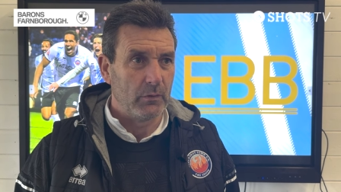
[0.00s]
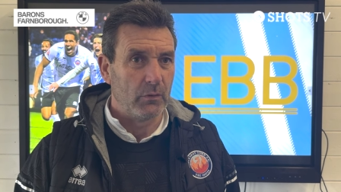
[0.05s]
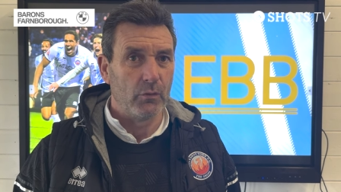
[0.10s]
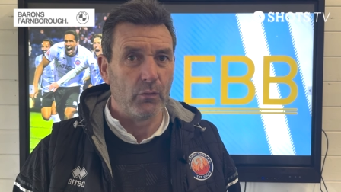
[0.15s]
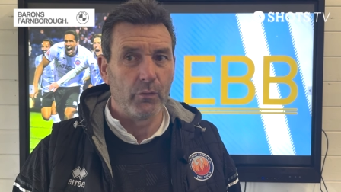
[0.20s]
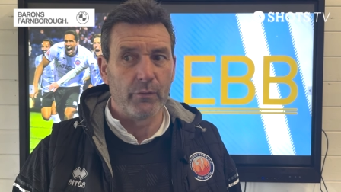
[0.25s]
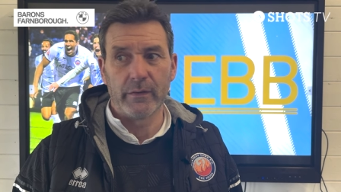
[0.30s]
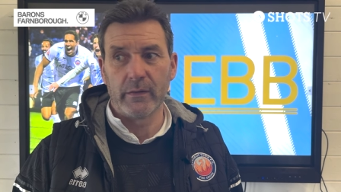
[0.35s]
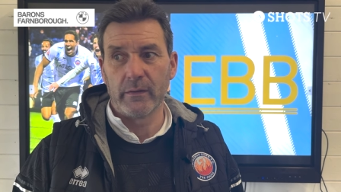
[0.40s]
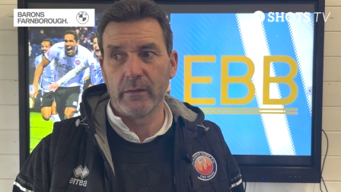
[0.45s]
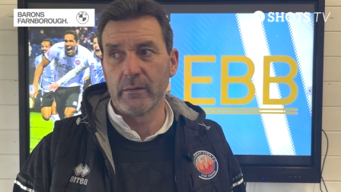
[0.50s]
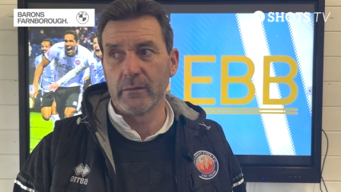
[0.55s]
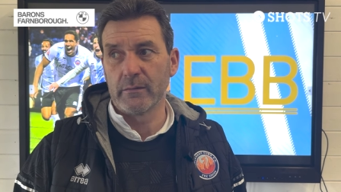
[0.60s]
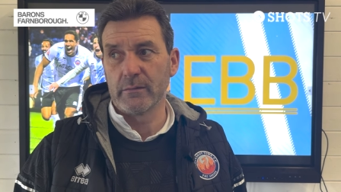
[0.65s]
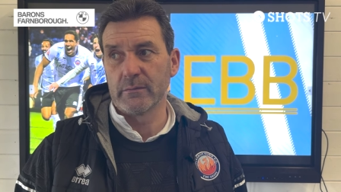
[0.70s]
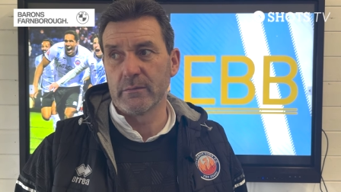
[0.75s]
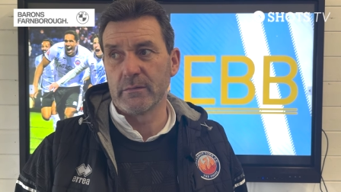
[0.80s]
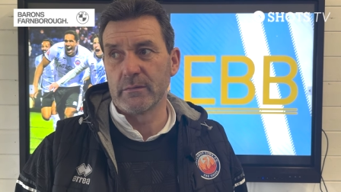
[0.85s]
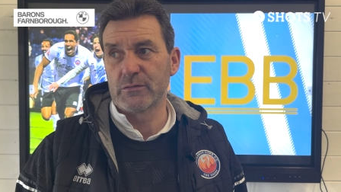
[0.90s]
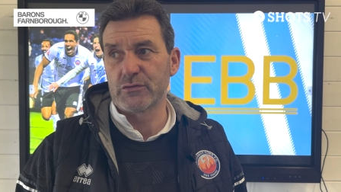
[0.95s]
or the
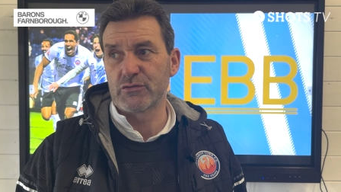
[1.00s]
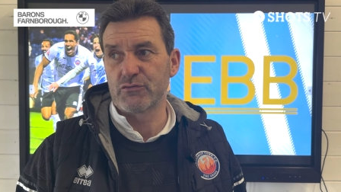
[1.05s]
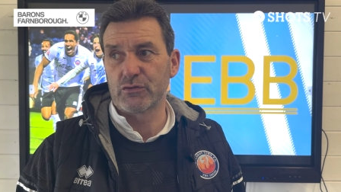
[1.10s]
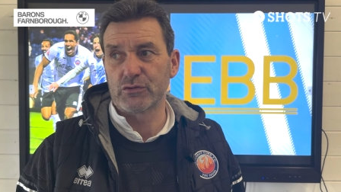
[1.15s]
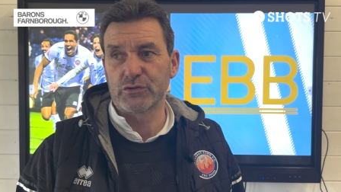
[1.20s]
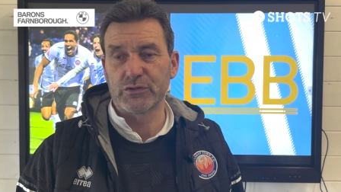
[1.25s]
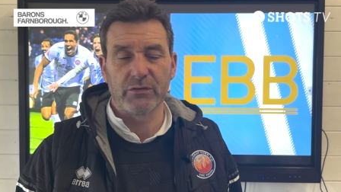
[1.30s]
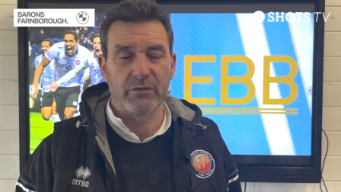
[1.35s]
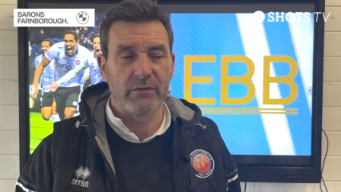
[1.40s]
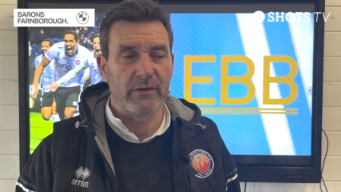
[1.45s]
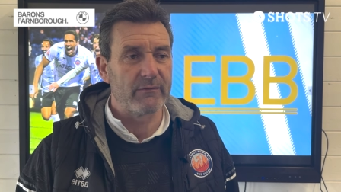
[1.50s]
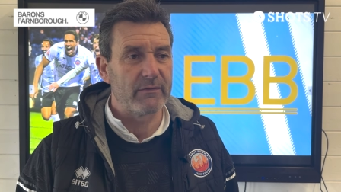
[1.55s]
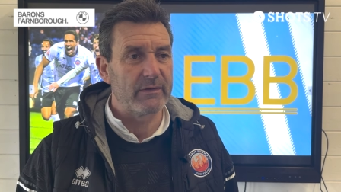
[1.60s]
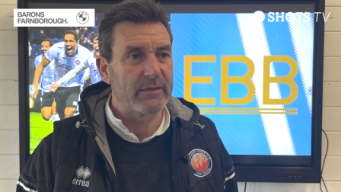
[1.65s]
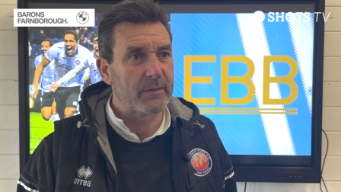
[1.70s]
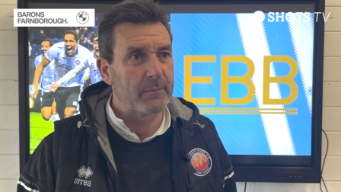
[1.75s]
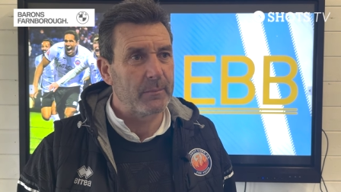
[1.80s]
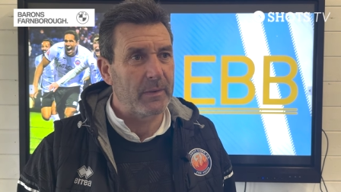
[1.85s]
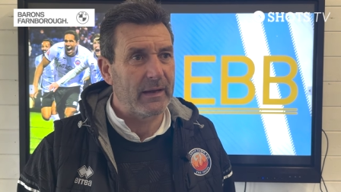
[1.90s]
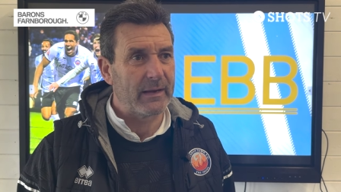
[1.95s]
structure and
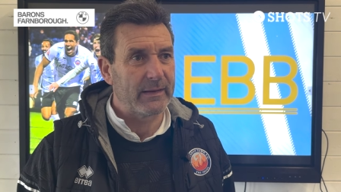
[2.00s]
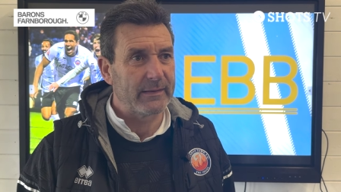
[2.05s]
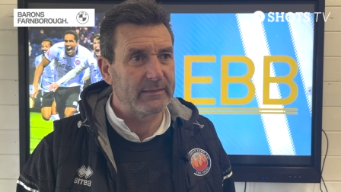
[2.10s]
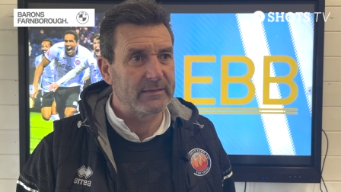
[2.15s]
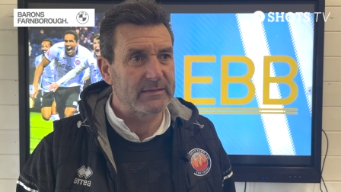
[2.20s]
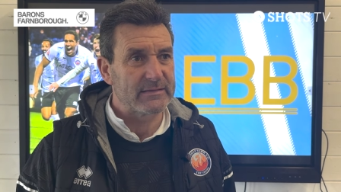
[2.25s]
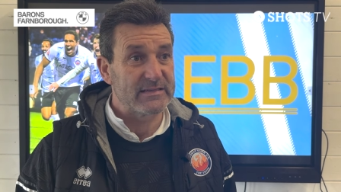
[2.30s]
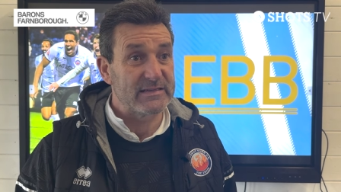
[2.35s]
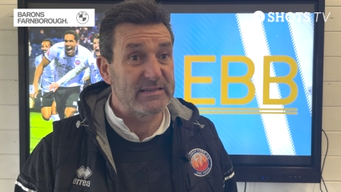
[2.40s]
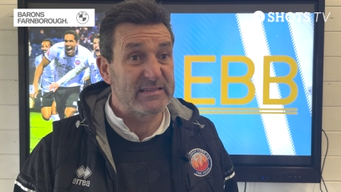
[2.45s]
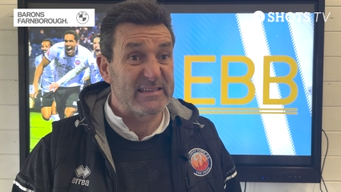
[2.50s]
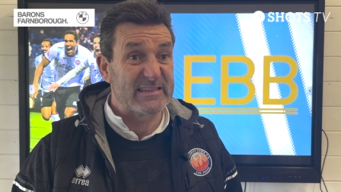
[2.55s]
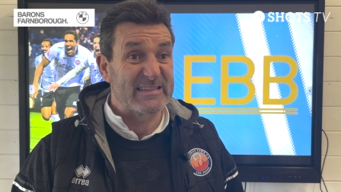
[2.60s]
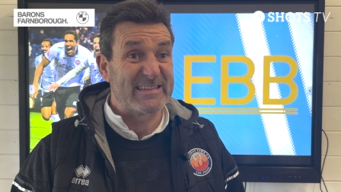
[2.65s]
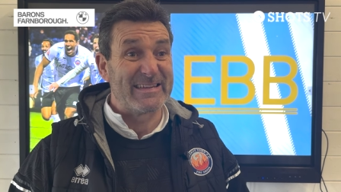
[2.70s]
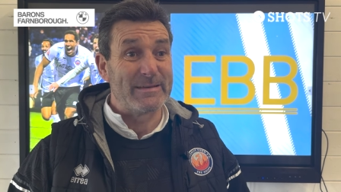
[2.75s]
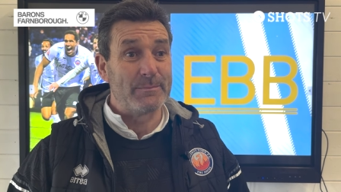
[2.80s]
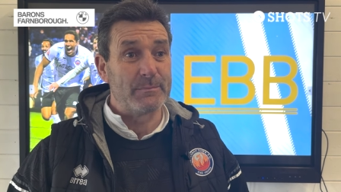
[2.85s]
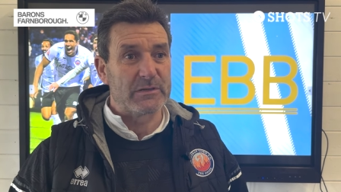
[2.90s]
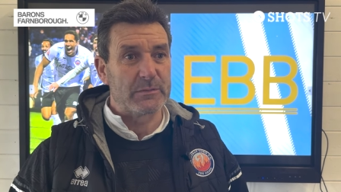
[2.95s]
everything behind the scenes is
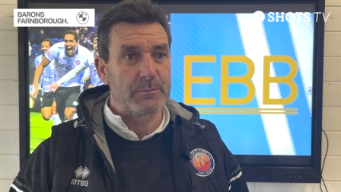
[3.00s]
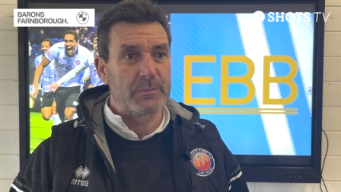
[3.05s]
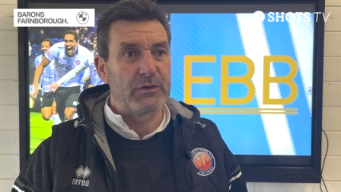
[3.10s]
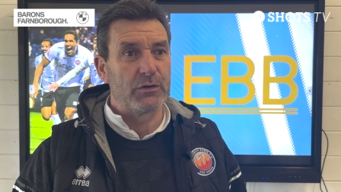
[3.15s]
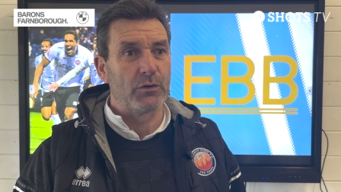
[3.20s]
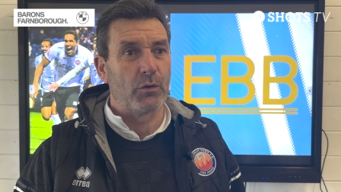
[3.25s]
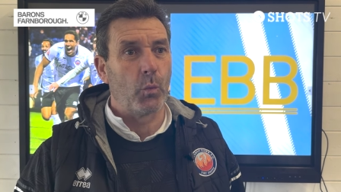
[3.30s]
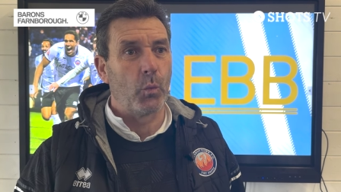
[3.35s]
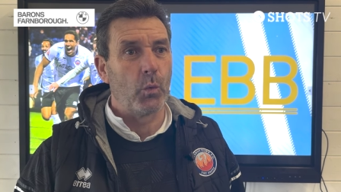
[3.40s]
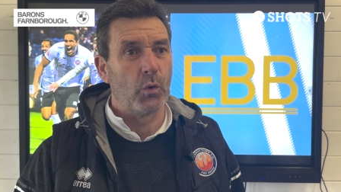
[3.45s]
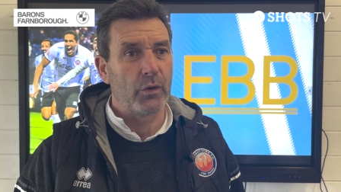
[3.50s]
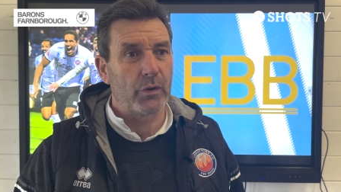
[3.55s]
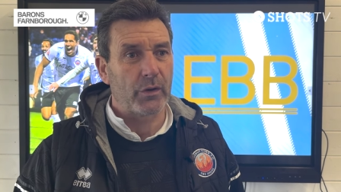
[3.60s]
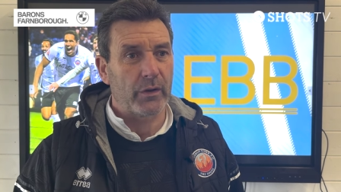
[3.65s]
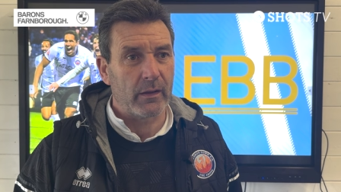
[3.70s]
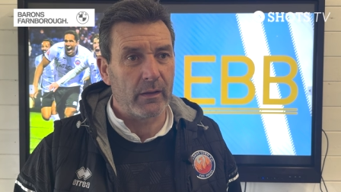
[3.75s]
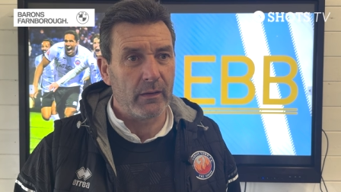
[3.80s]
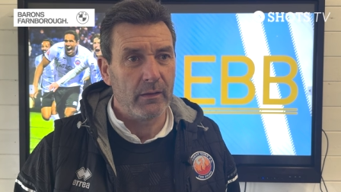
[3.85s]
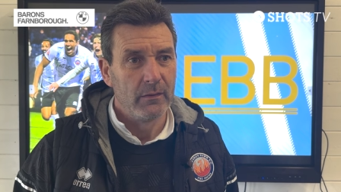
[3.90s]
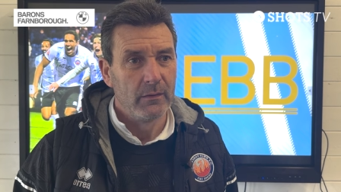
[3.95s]
deemed to be not
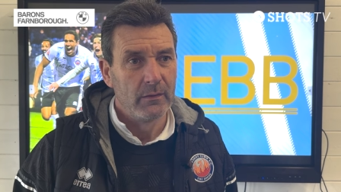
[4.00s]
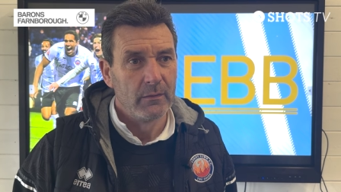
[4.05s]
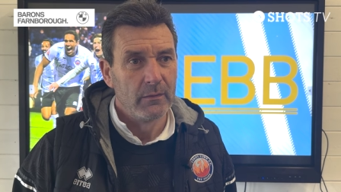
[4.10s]
working.